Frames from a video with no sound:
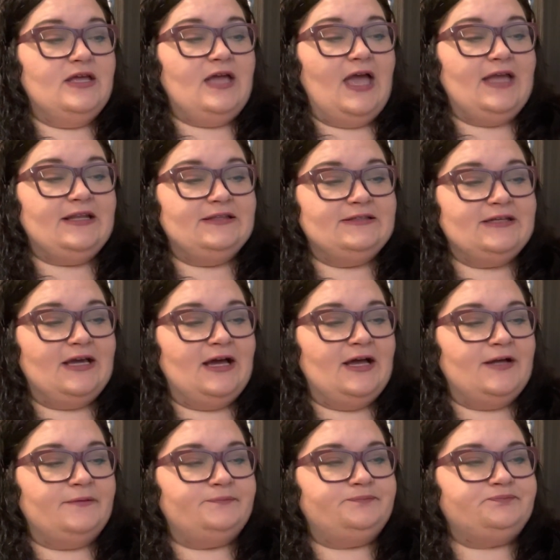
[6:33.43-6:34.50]
And
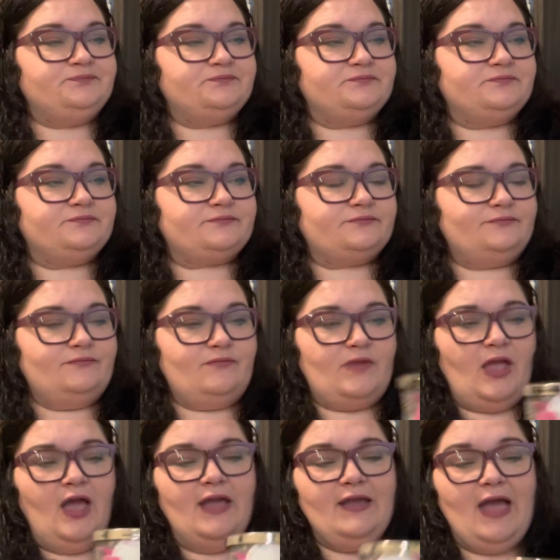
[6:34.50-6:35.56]
um,
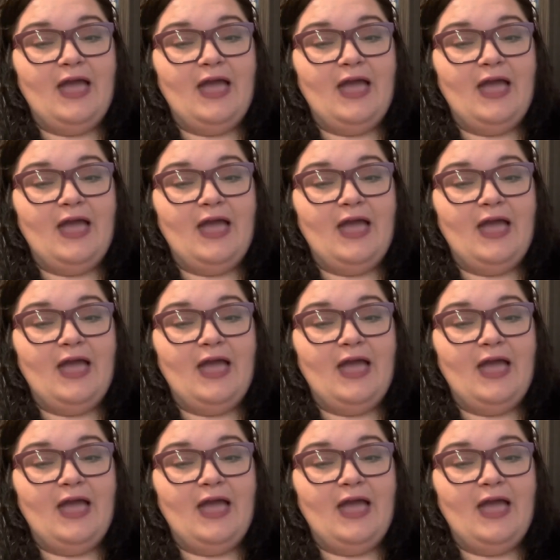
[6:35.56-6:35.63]
I,